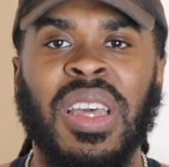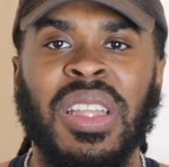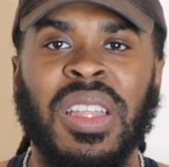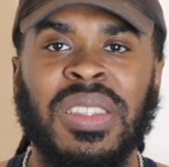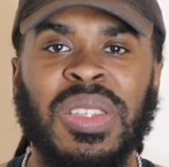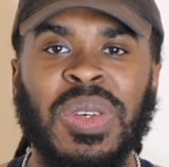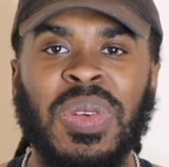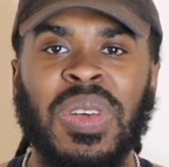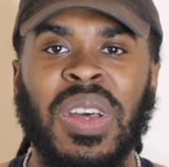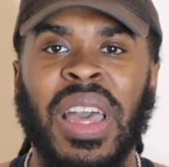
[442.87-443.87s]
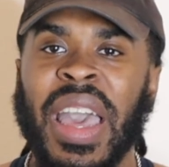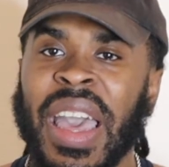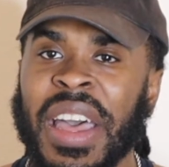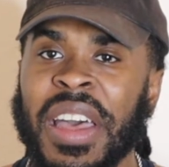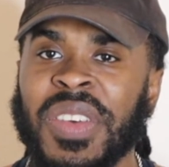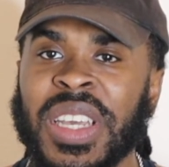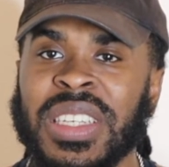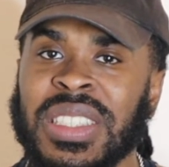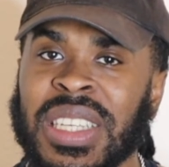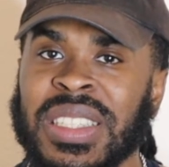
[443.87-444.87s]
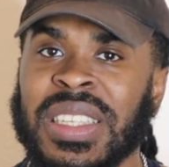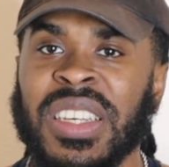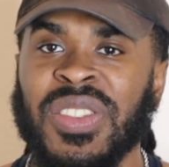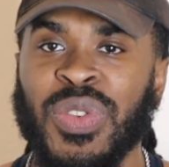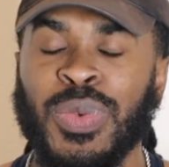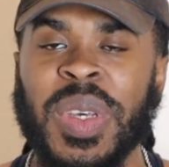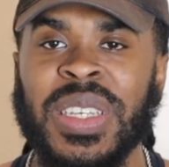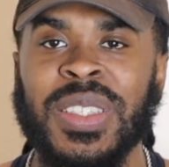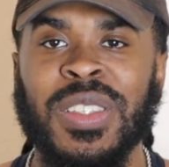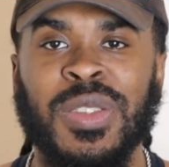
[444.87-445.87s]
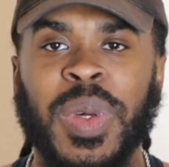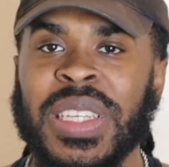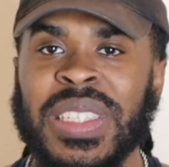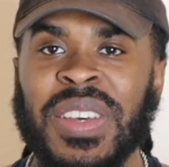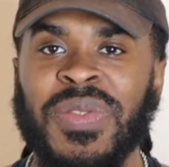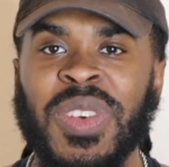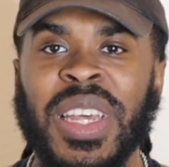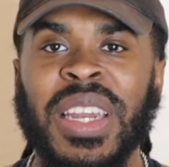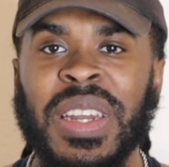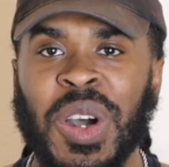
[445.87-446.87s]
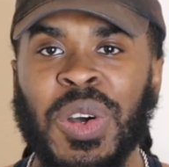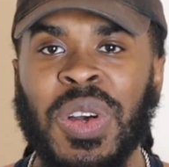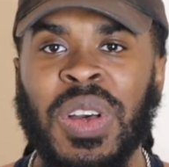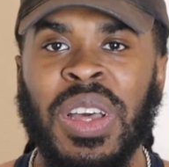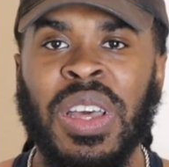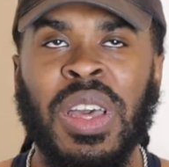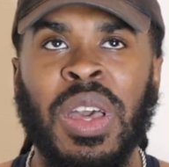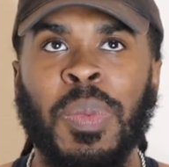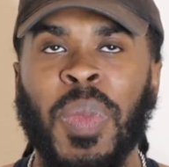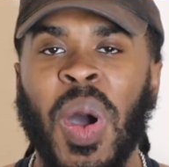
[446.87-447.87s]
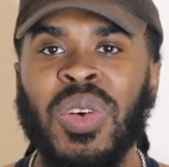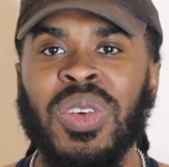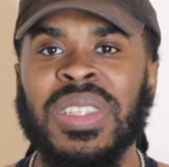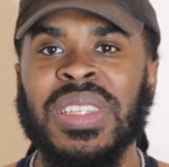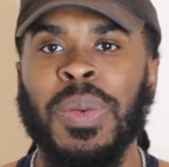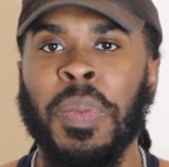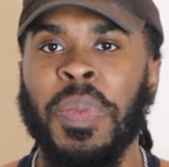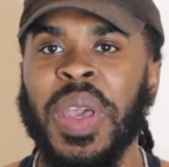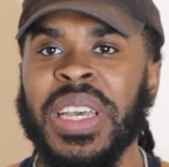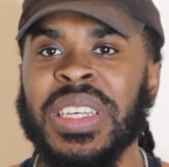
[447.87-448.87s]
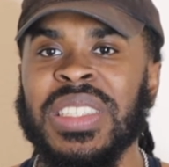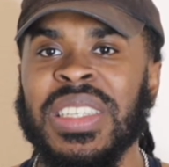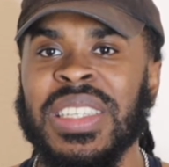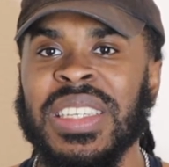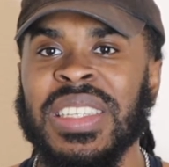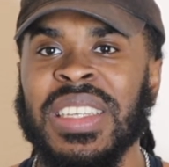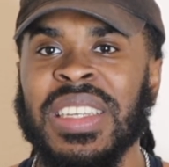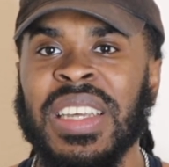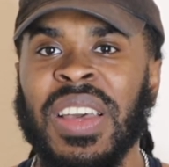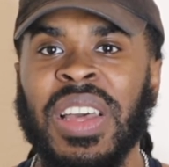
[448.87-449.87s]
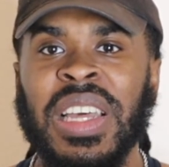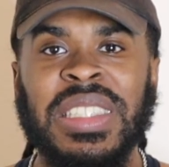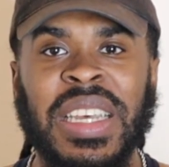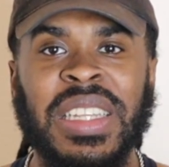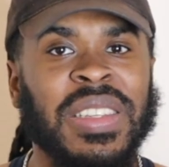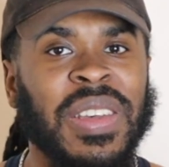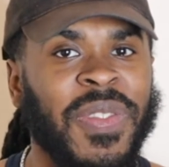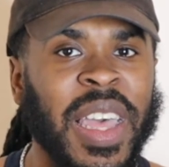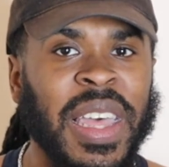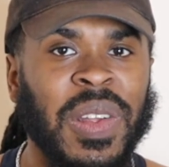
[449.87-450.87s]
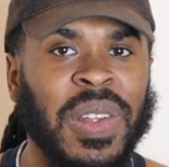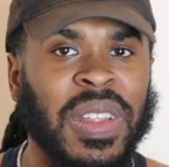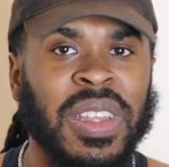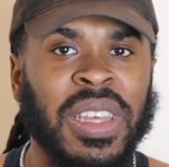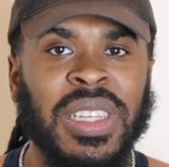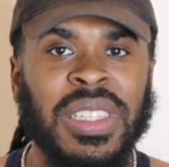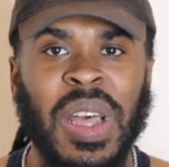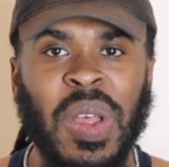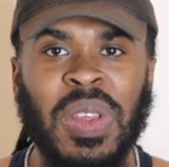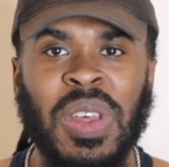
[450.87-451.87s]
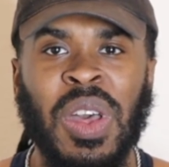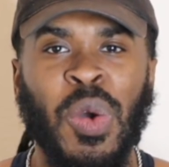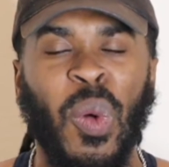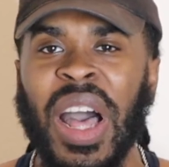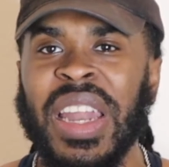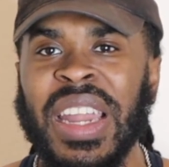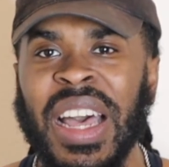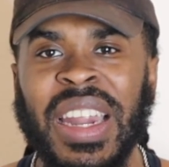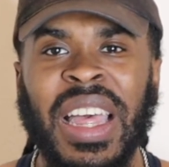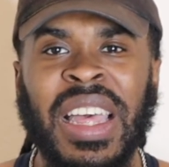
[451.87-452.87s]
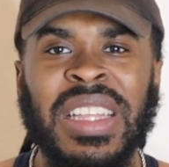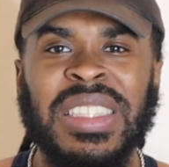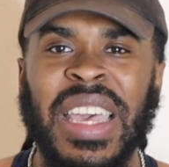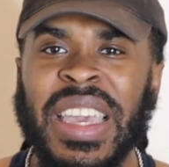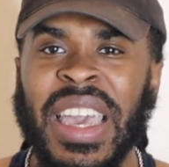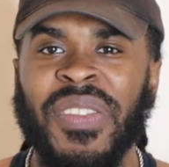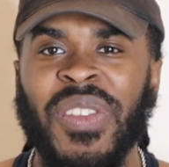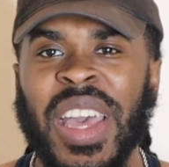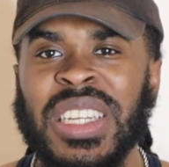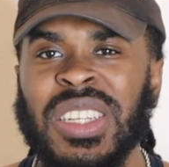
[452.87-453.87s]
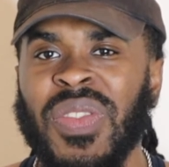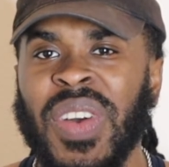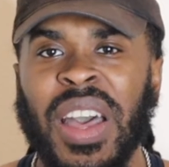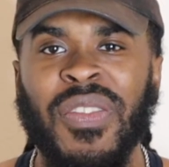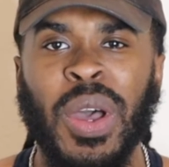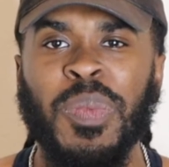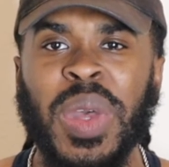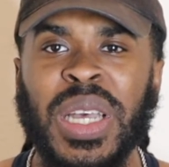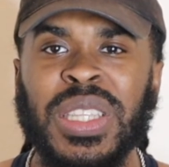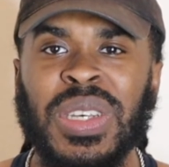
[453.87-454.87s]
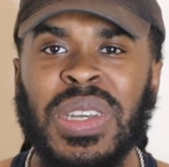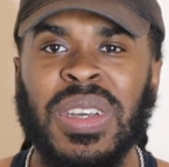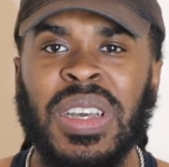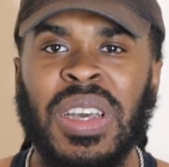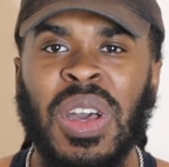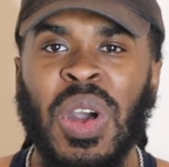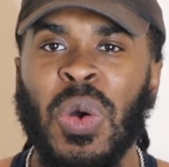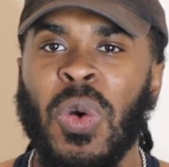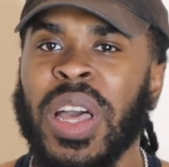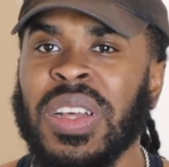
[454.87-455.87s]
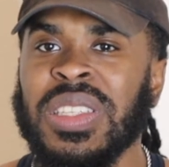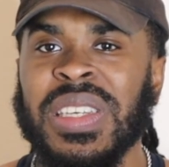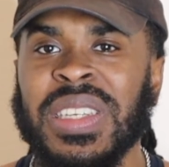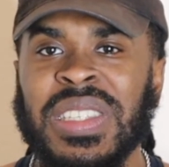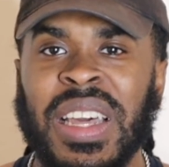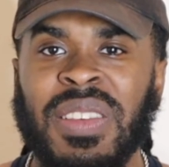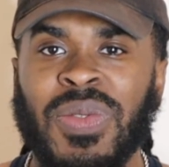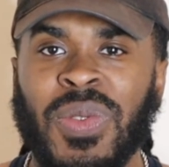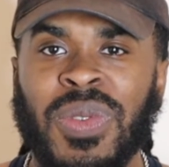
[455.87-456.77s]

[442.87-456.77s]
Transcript: to having a successful business. Because if you didn't know, most businesses tend to fail. So why not take advantage of having a mentor who is successful